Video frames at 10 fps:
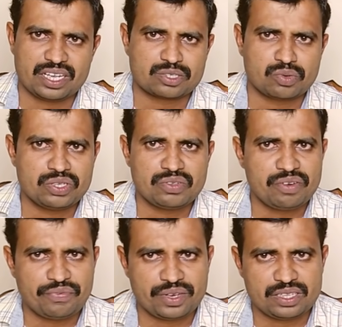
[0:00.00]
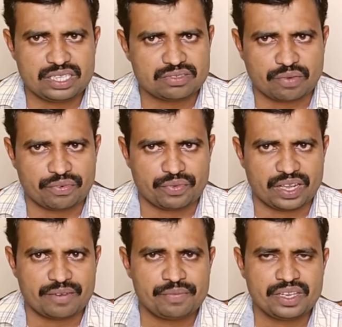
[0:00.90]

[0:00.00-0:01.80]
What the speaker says: exclusively free, this software,